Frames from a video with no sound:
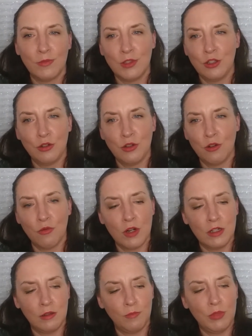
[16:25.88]
you don't
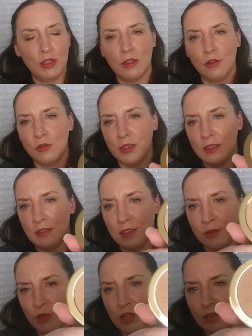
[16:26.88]
want to be using
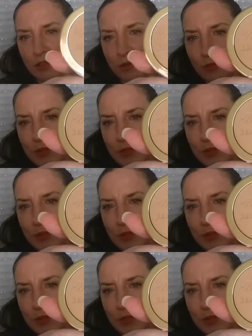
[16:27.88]
these bronzers.